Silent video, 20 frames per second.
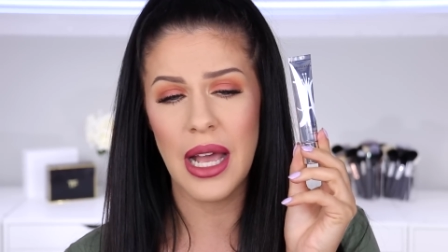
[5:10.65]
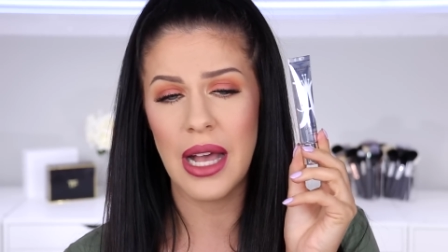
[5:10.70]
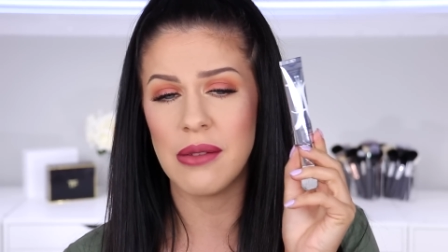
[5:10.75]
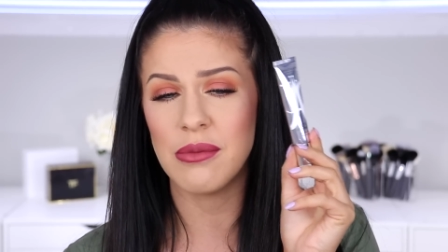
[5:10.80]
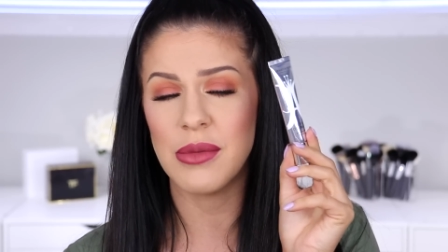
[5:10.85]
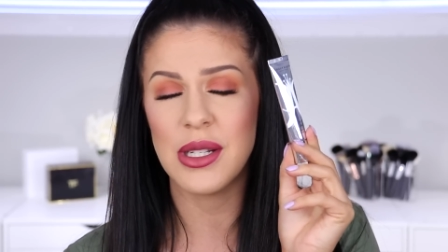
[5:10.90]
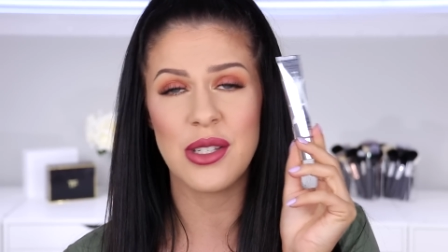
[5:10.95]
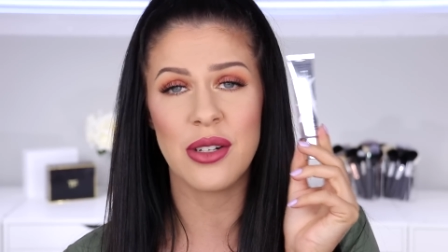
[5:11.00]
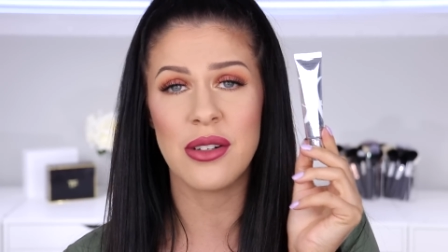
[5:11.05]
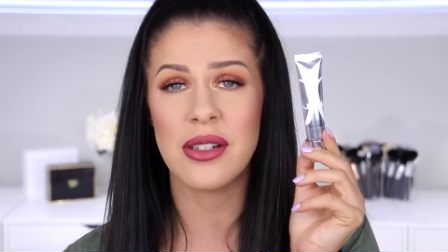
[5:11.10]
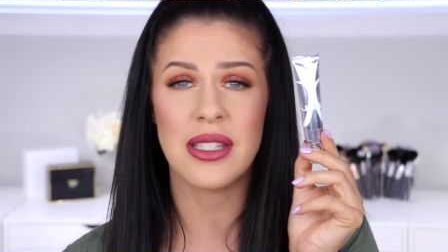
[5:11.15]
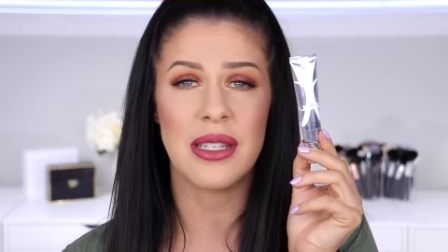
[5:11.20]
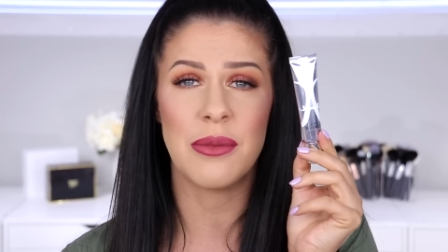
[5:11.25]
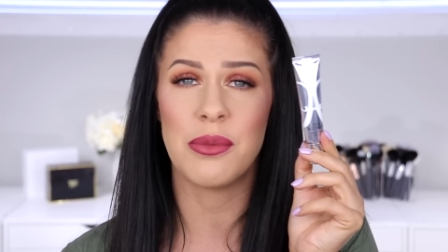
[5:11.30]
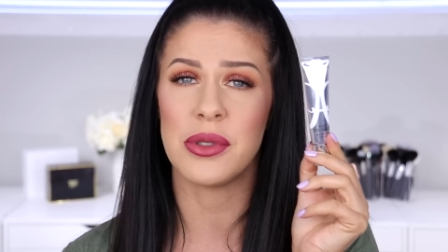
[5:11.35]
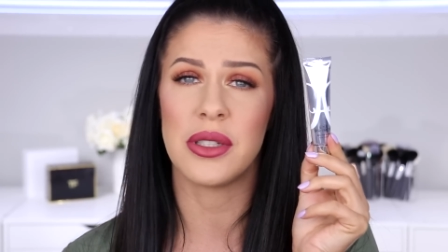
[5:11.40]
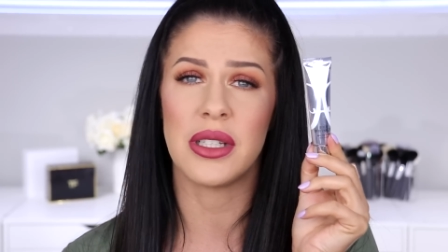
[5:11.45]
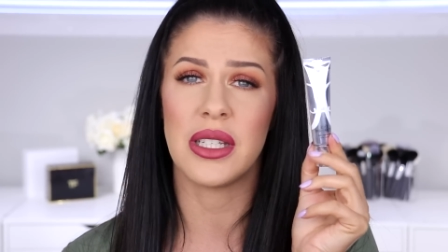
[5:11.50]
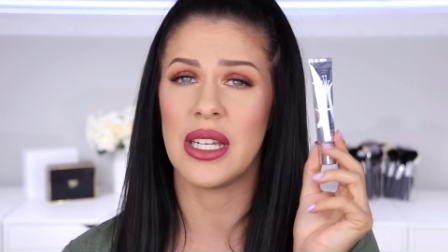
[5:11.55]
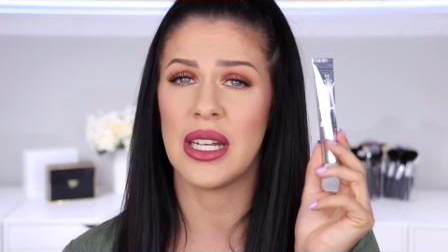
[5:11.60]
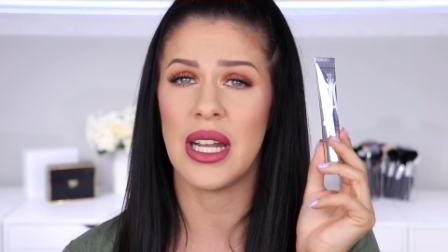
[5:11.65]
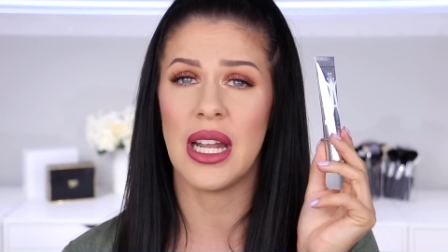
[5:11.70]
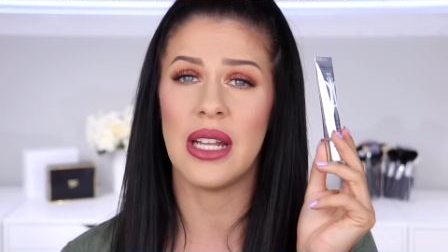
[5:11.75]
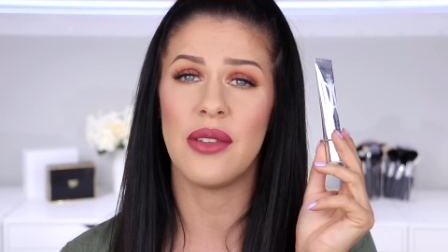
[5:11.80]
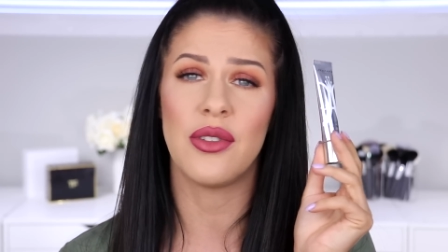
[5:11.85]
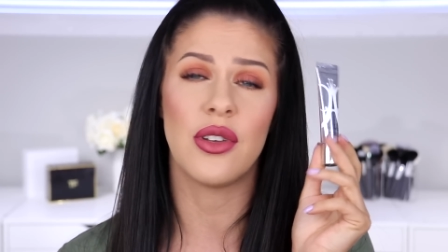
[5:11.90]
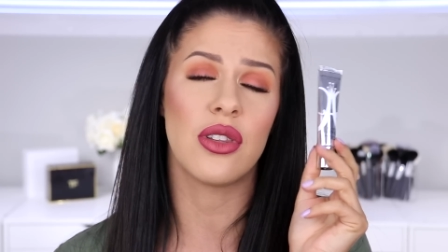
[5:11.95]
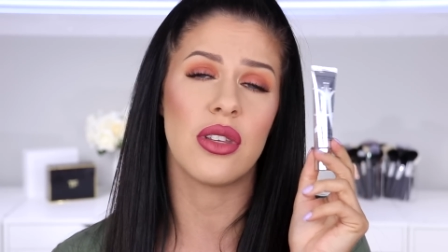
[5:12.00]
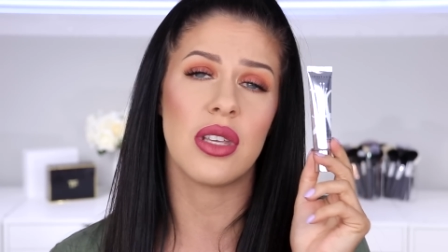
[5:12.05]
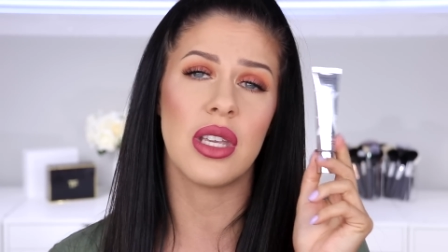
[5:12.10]
Um, it's honestly brilliant. And
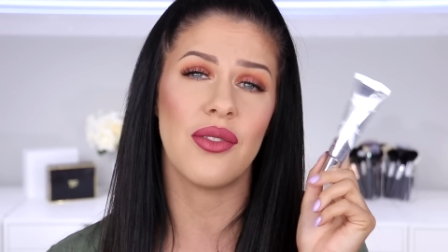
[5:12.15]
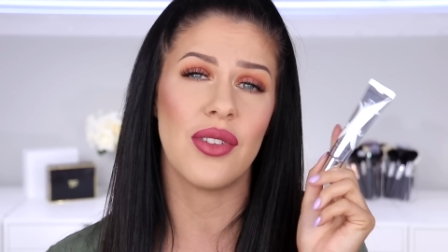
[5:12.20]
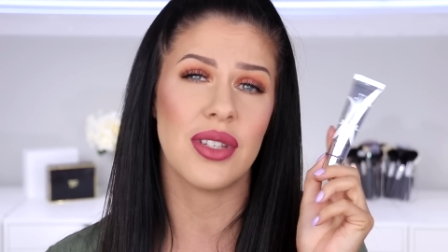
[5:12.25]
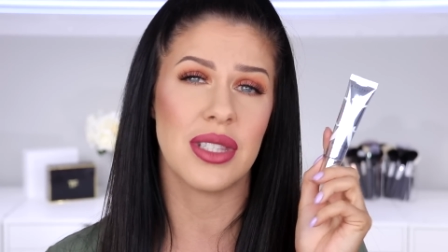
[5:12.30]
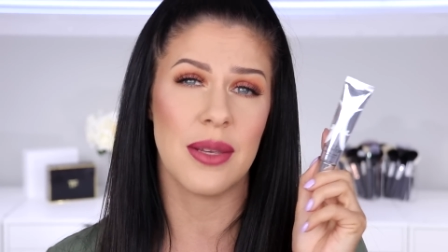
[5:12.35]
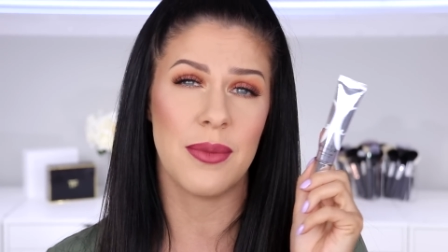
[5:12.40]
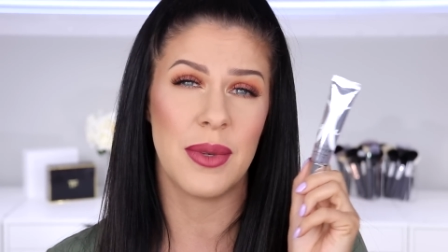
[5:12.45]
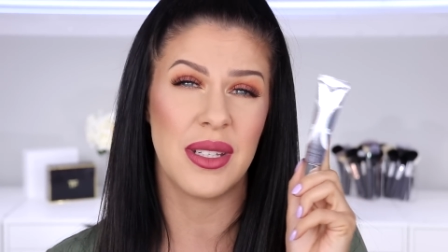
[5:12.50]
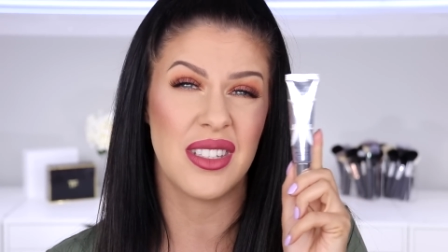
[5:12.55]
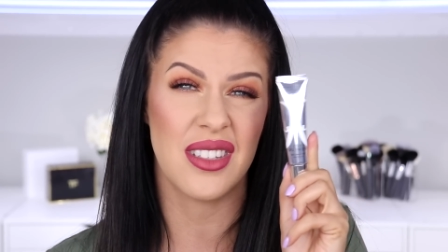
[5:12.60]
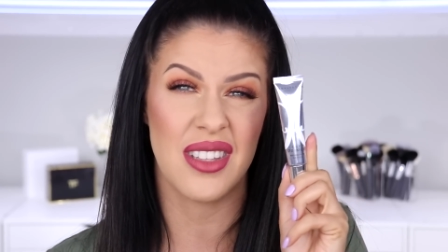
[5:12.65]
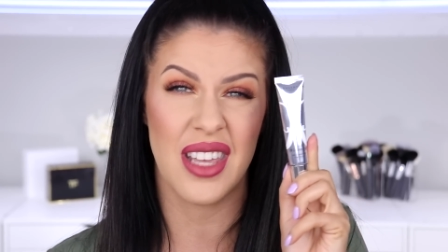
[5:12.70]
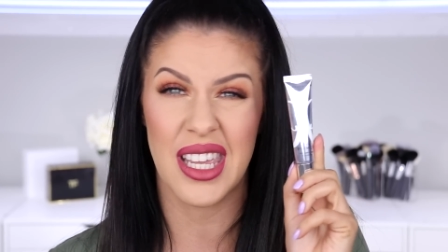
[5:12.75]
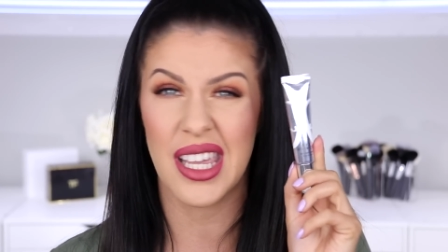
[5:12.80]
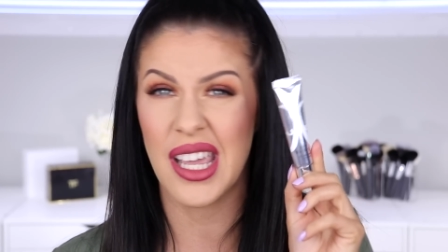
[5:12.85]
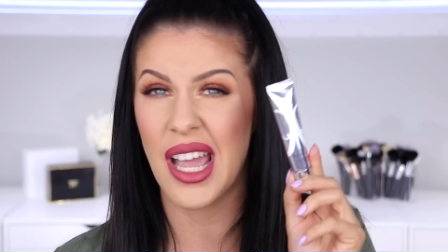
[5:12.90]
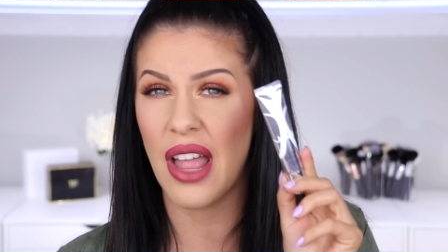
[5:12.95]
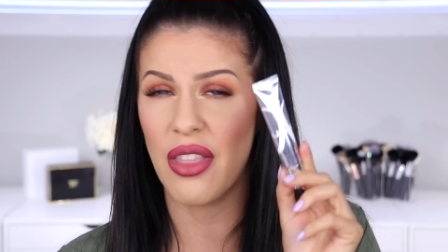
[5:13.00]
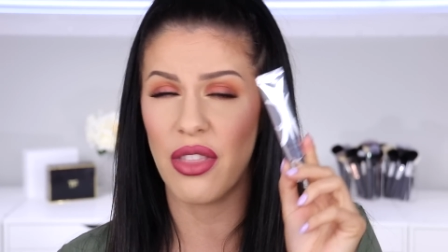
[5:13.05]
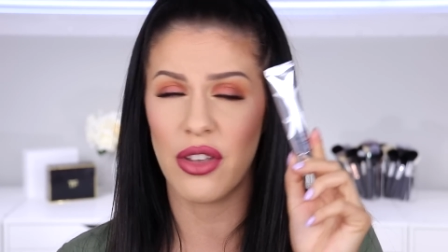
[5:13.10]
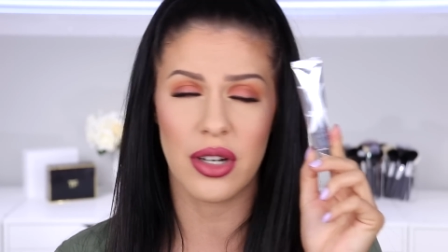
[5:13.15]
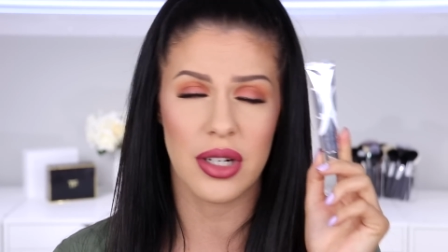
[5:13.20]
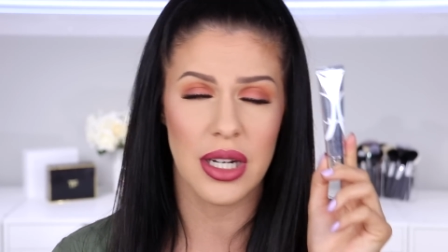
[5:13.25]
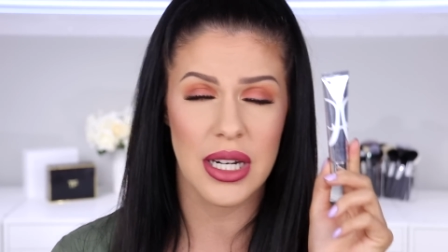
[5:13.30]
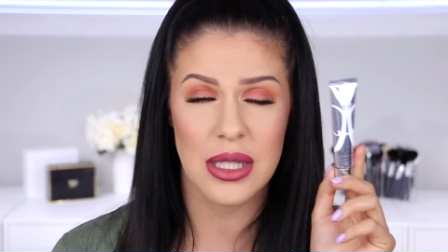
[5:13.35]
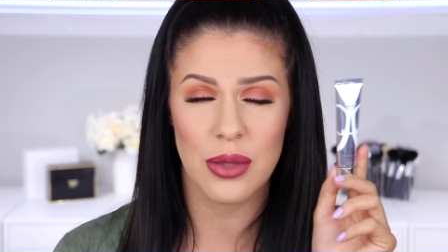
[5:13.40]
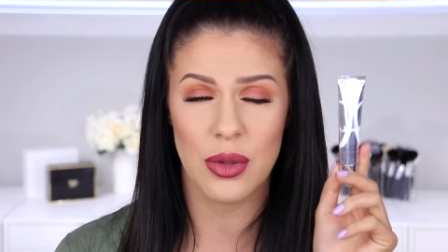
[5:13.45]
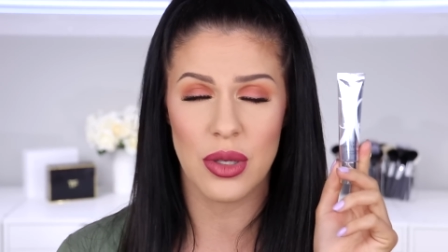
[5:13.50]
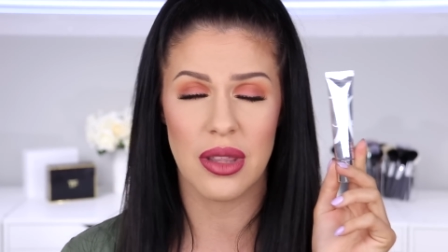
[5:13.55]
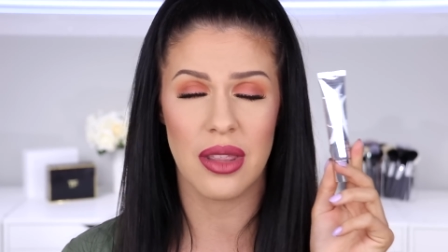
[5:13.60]
if you're looking for something to, like, cut the
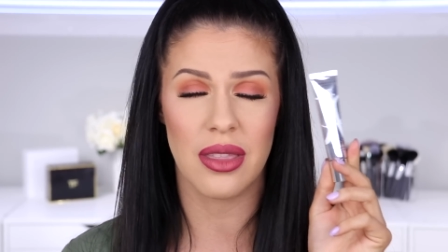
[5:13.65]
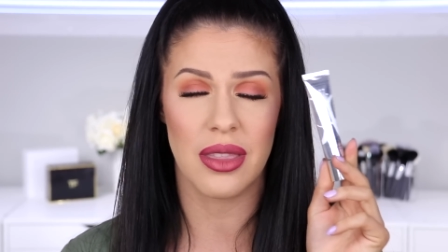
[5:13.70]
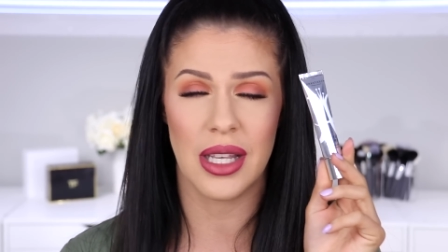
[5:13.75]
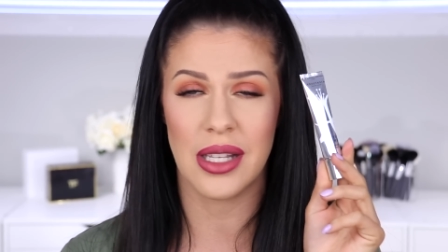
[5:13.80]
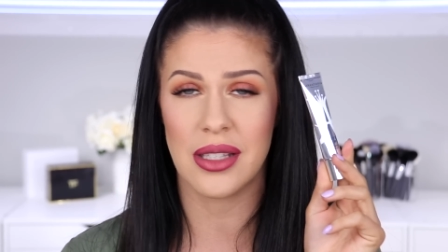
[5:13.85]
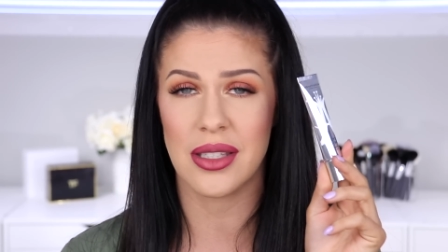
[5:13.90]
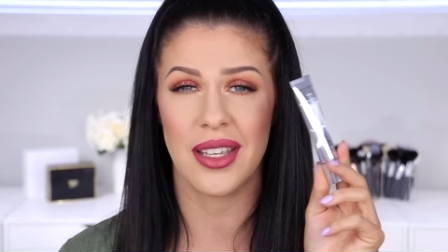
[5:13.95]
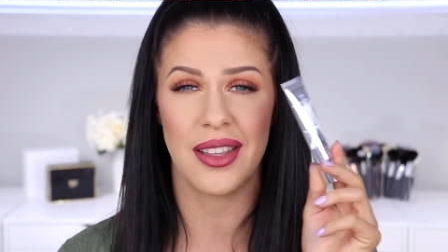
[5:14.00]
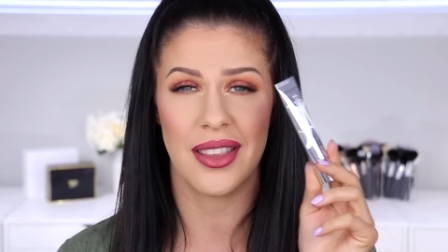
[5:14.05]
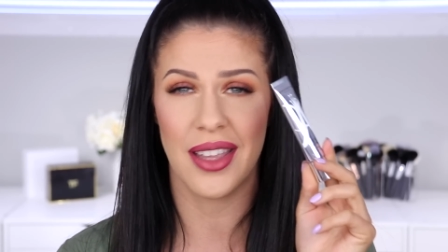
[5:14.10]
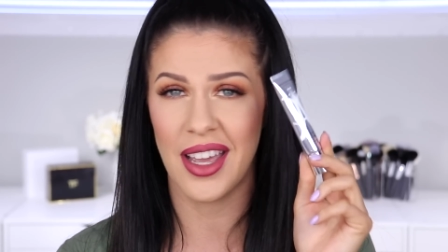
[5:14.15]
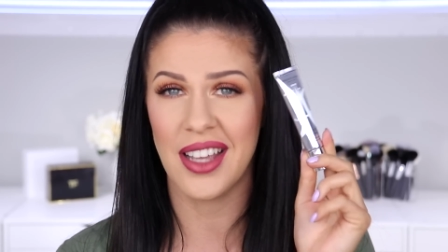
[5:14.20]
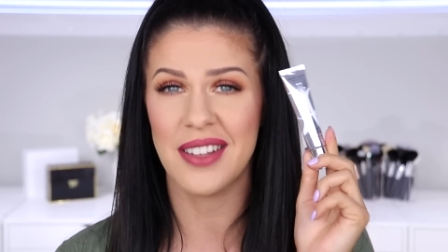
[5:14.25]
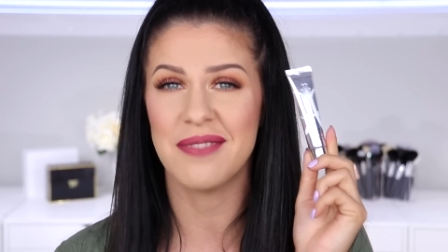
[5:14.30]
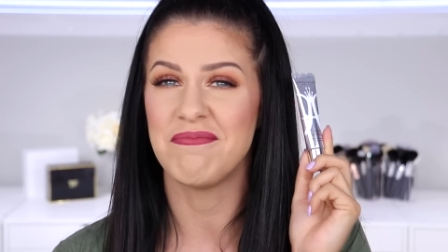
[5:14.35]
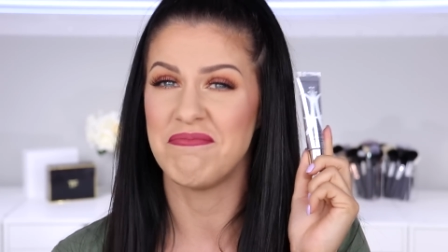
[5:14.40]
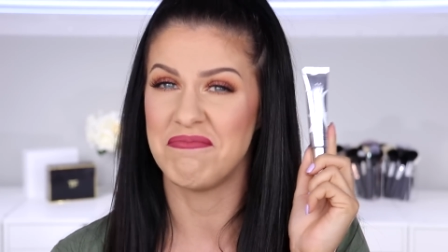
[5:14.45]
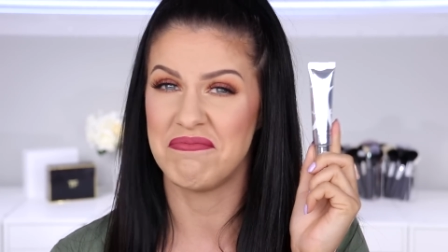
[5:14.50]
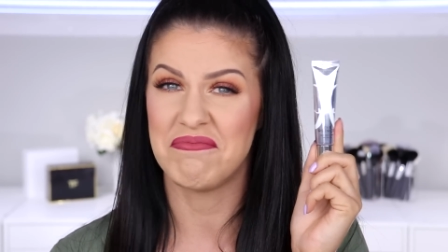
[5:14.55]
crease with and things like that,